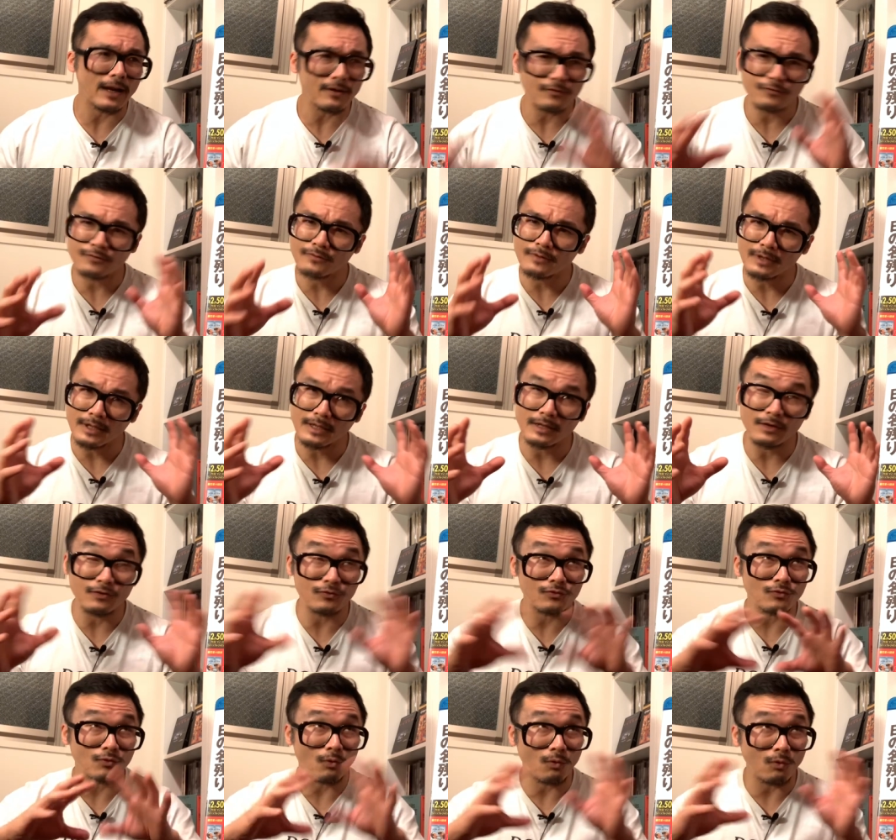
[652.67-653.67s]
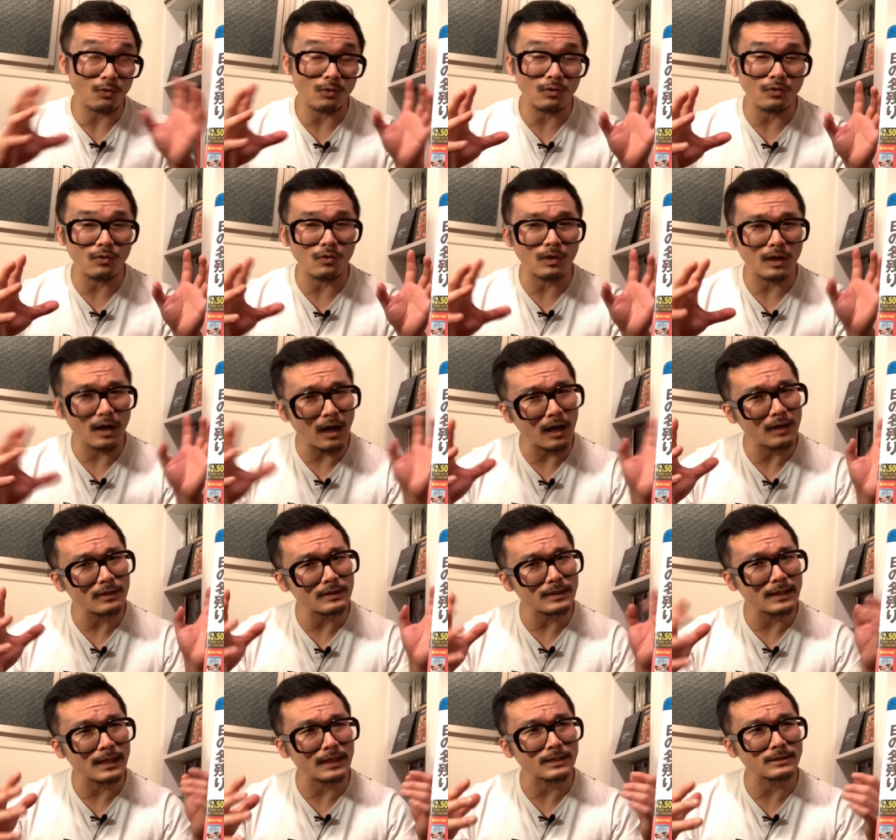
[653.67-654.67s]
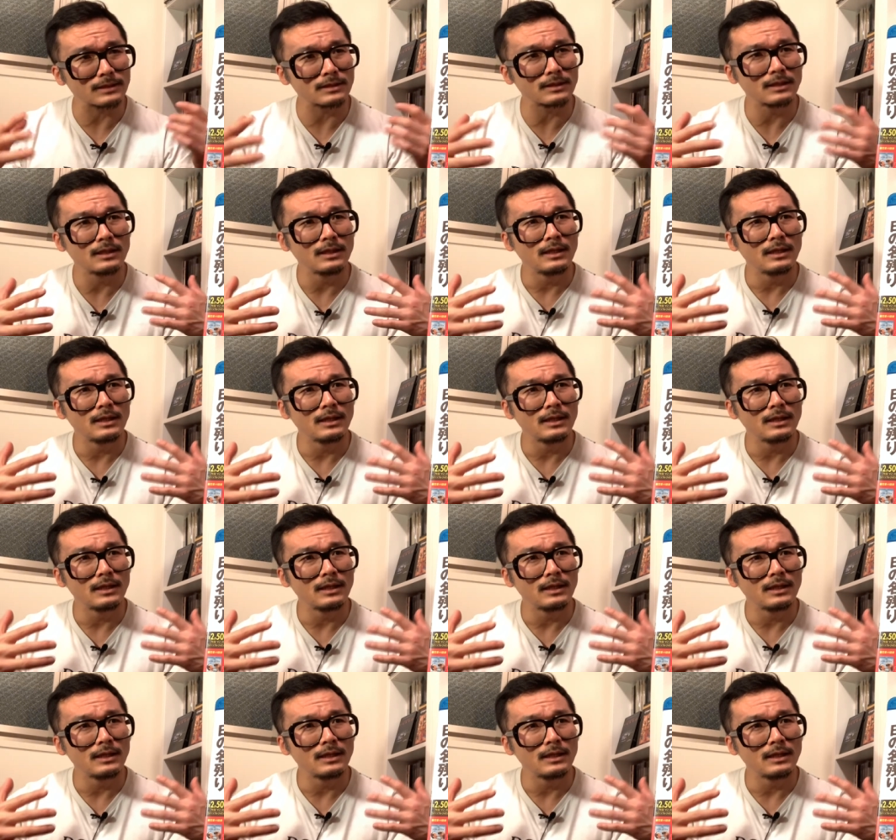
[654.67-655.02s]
is the historical context